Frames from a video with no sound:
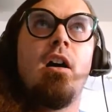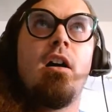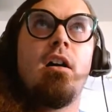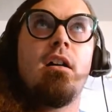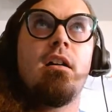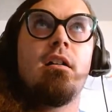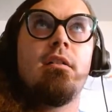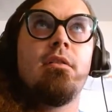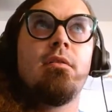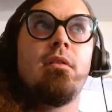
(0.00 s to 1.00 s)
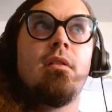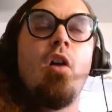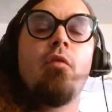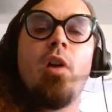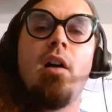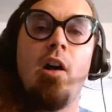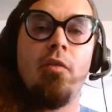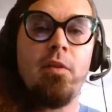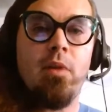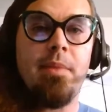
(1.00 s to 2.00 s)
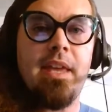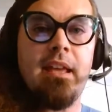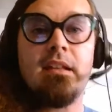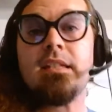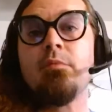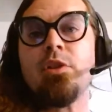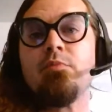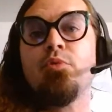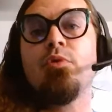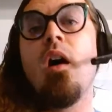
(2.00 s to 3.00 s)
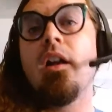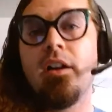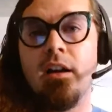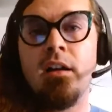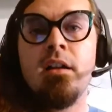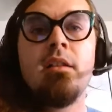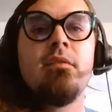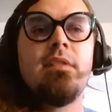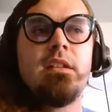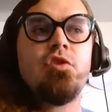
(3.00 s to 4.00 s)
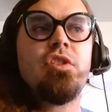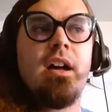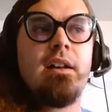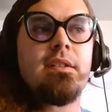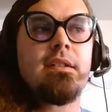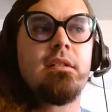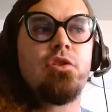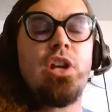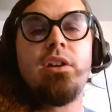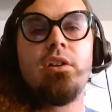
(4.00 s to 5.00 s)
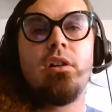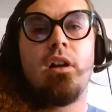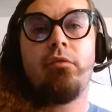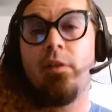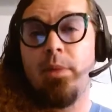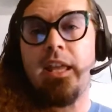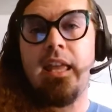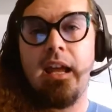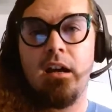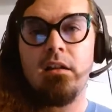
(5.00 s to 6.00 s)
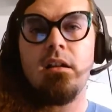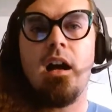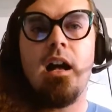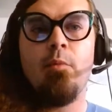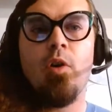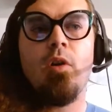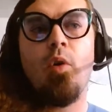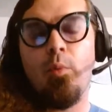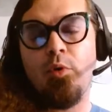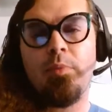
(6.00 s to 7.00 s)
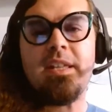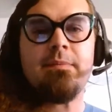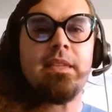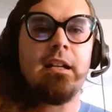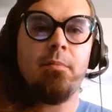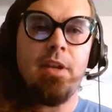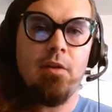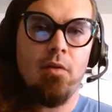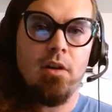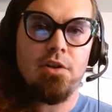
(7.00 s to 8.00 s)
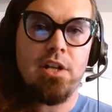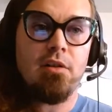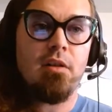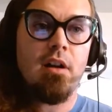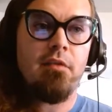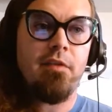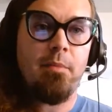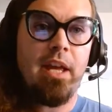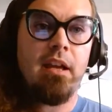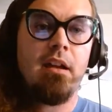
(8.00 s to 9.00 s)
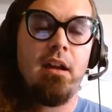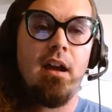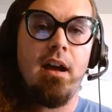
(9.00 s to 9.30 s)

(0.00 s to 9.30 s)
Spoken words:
our overall health and well-being is so much broader than just gender affirming care, or hormone replacement therapy, or gender affirming